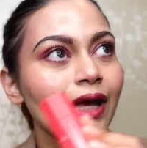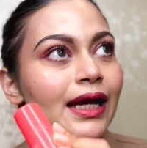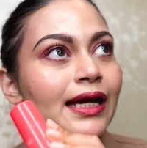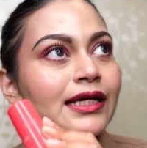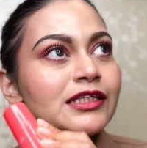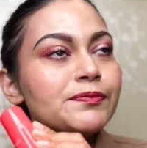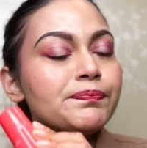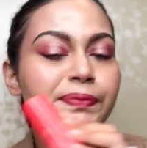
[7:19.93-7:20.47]

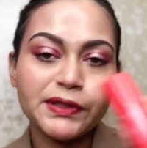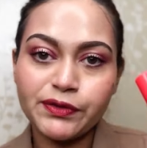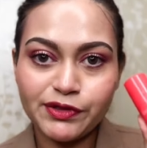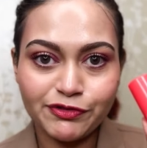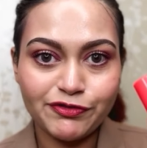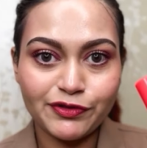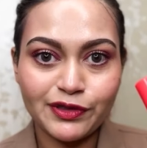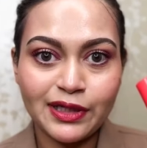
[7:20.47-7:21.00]
is
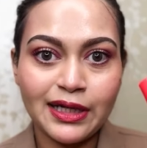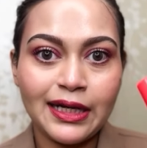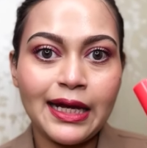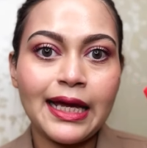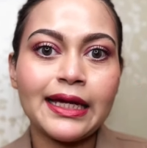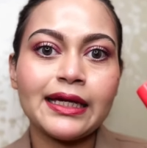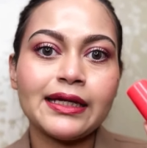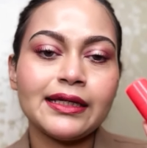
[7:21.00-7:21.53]
beautiful.
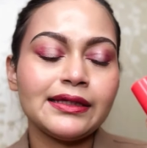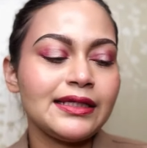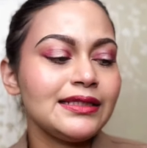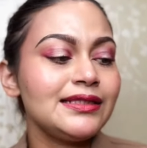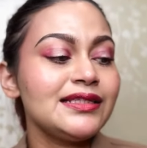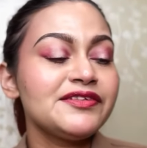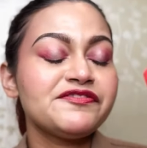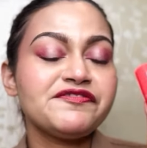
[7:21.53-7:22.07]
Like,
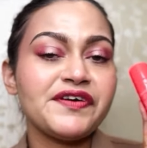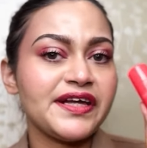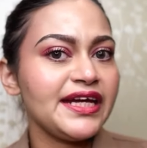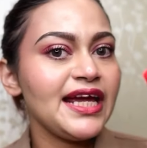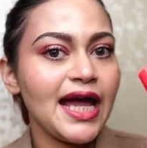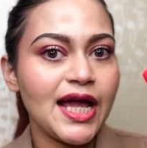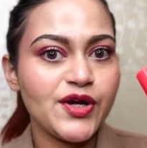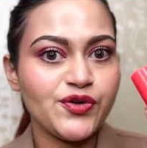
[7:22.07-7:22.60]
this is
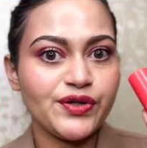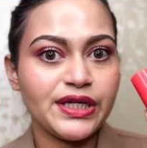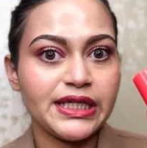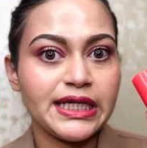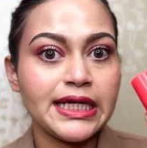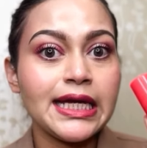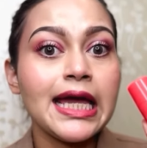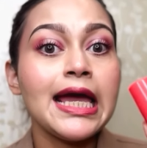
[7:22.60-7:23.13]
very
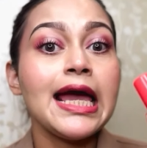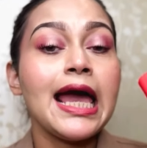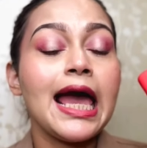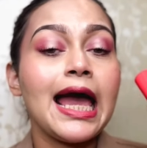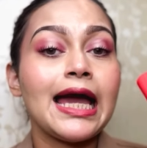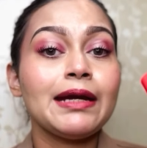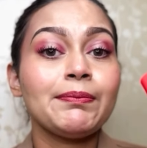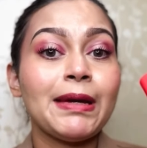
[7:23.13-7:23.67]
hydrating,
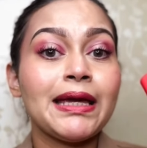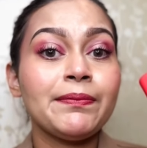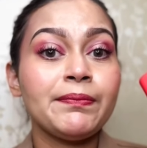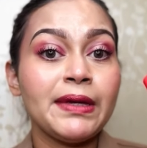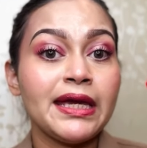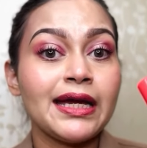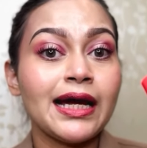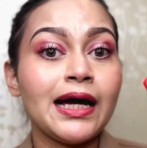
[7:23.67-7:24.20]
and my
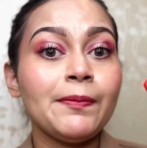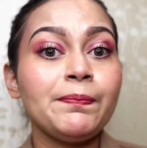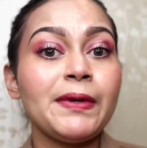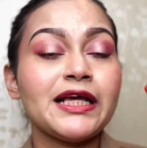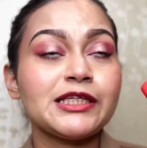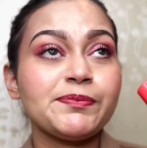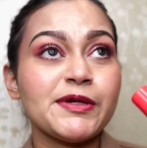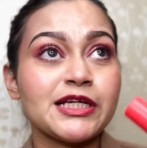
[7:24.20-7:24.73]
makeup,
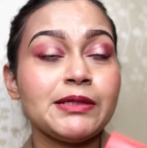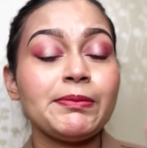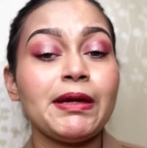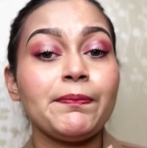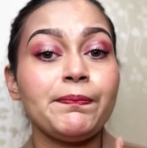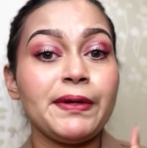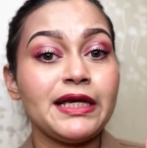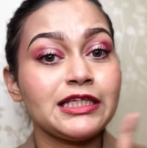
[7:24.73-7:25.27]
especially my
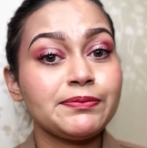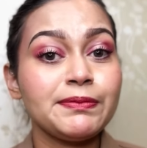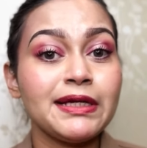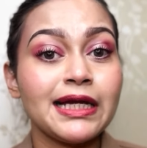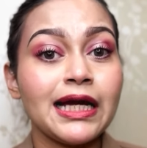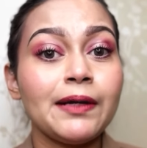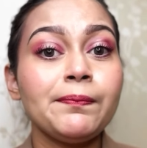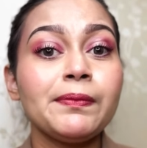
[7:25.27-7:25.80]
base
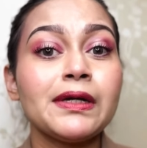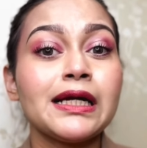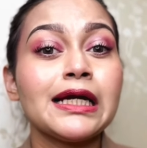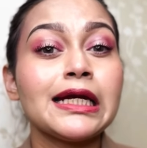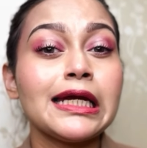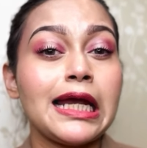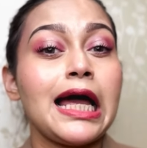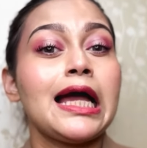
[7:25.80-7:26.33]
makeup,
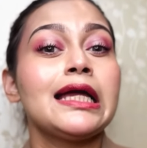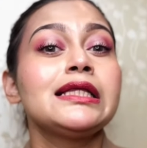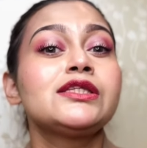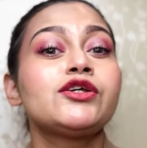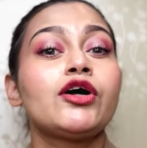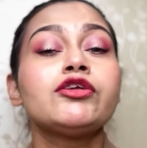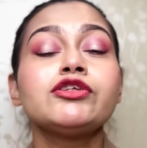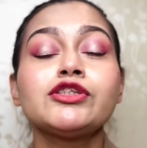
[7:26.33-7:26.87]

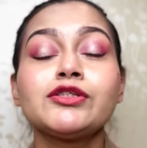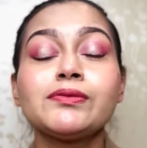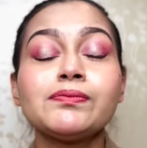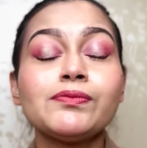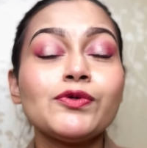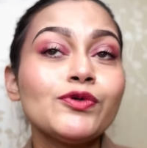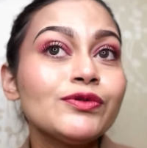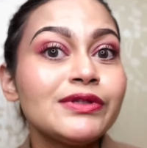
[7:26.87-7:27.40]
glides on
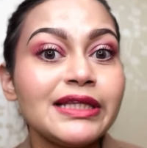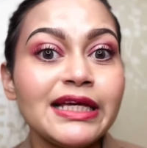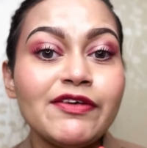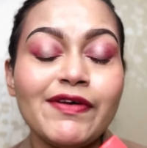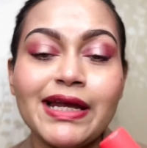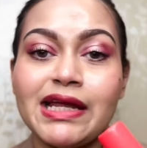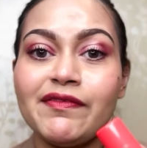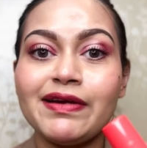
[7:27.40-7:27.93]
smoothly
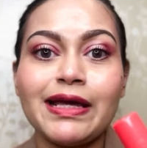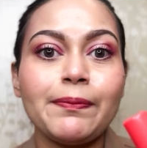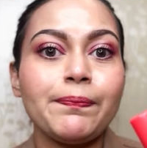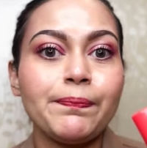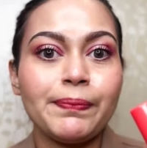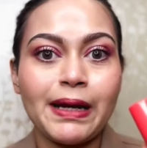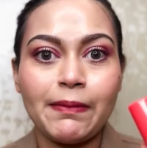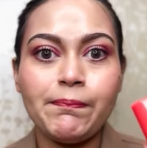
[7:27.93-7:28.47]
whenever I
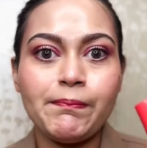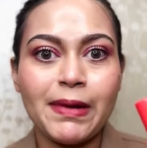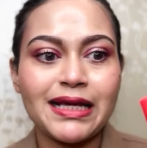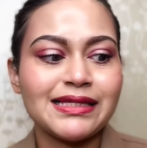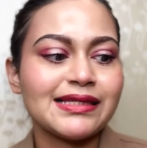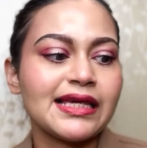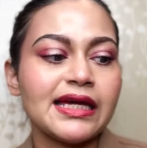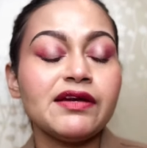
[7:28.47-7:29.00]
prep my
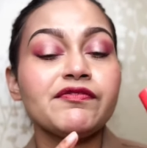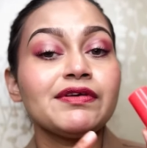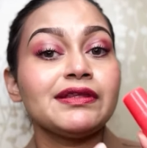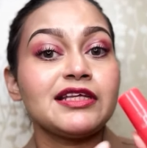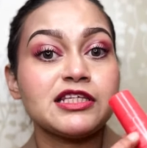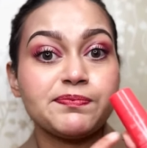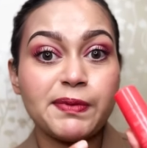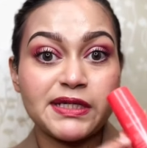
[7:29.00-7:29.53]
skin with
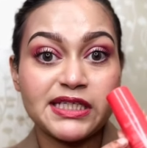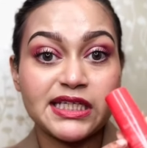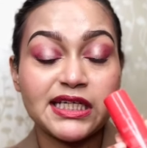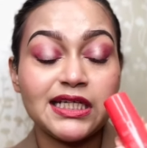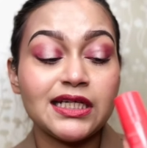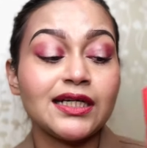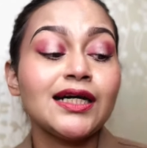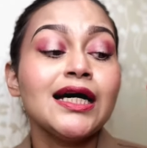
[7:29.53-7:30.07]
this
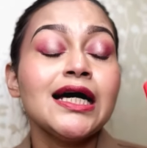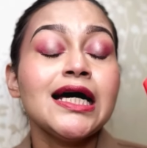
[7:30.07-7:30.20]
particular